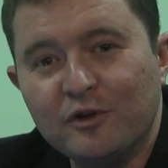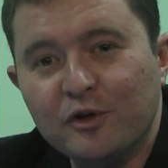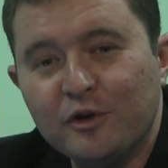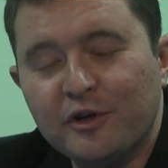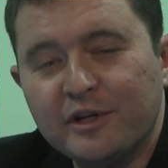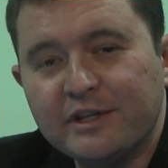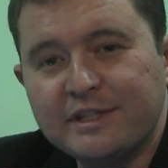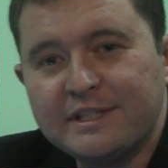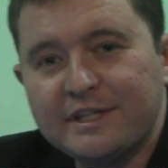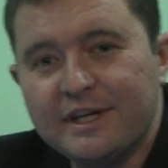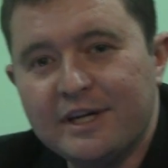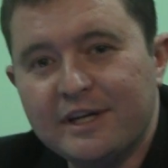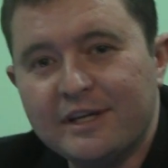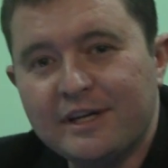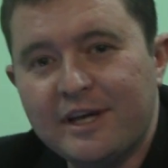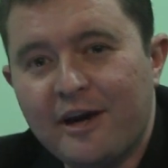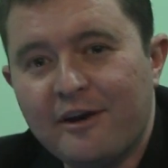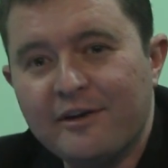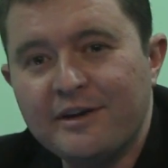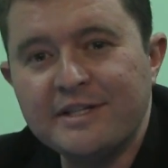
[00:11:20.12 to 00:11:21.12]
a look at
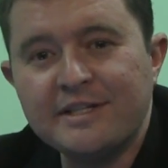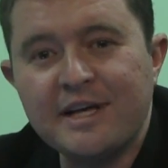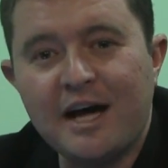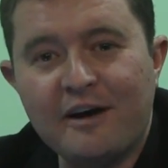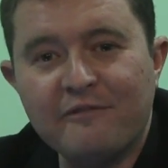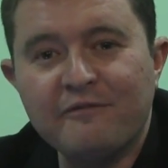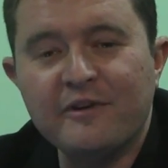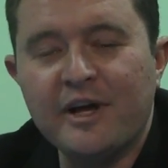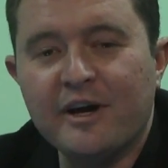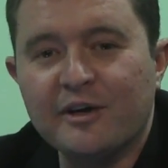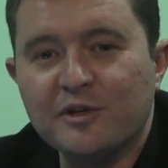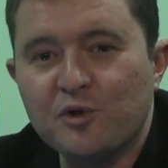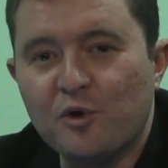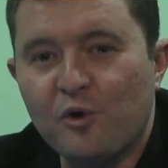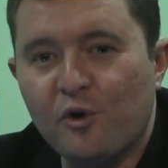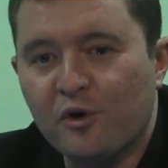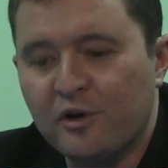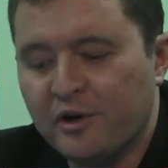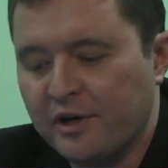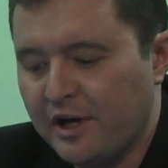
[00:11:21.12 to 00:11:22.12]
Gary's half-an-hour
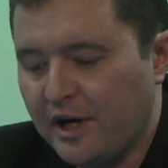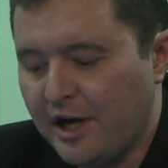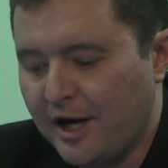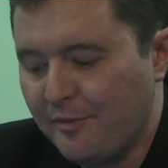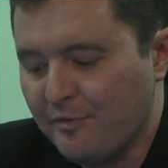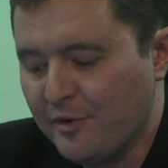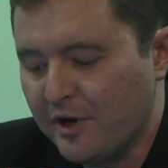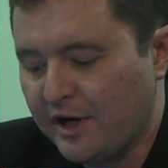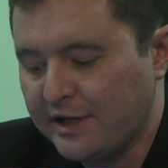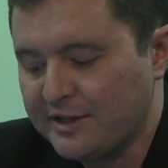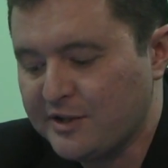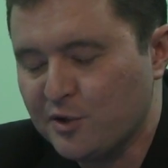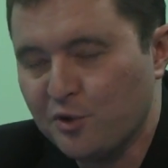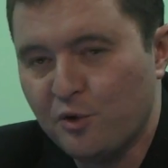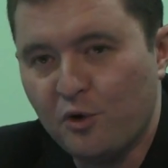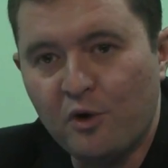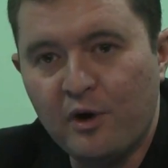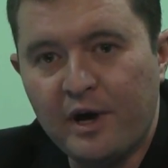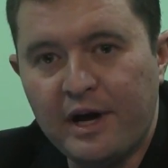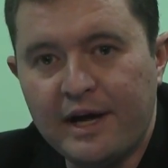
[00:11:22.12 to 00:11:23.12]
talk that I
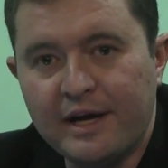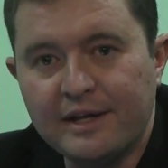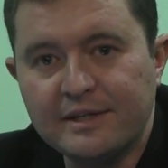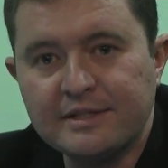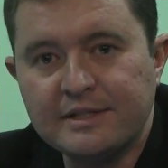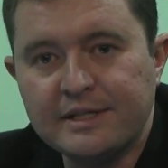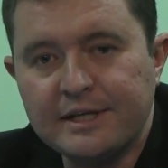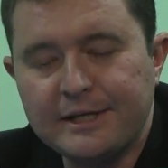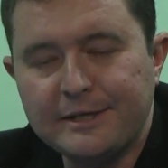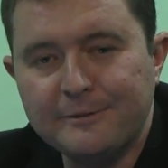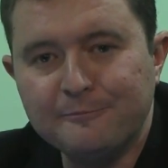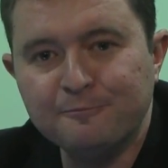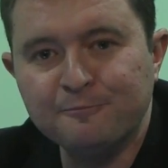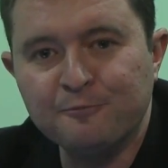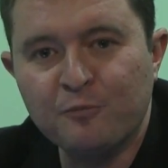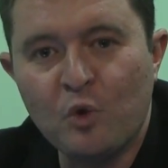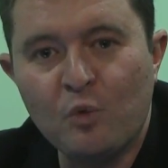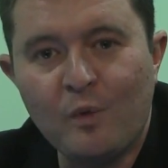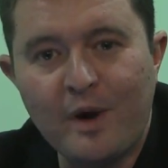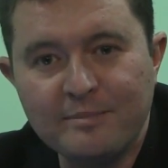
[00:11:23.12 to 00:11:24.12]
saw at
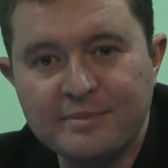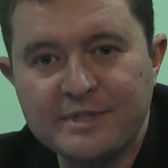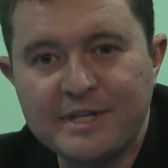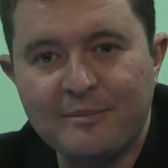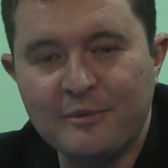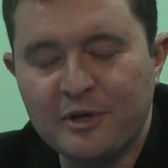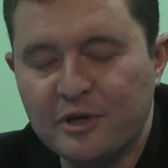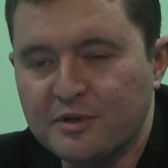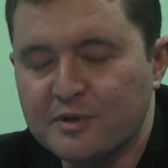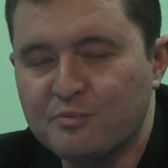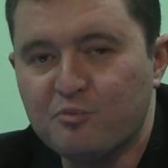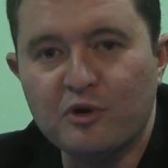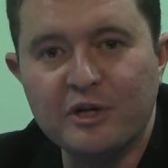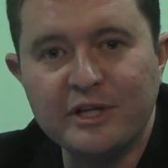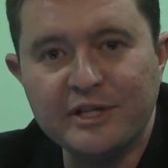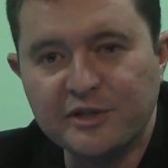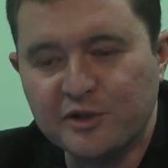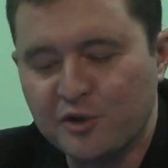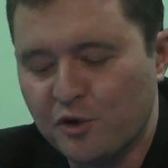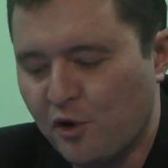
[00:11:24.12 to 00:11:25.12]
Web Summit. It was a
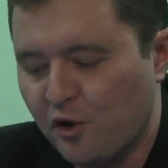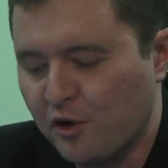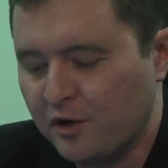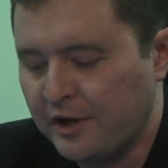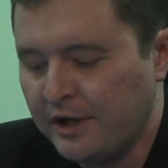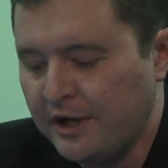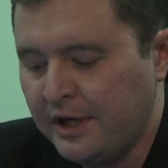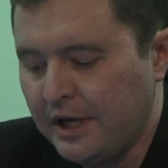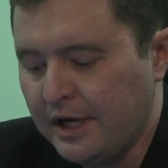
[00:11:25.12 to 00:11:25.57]
brilliant talk.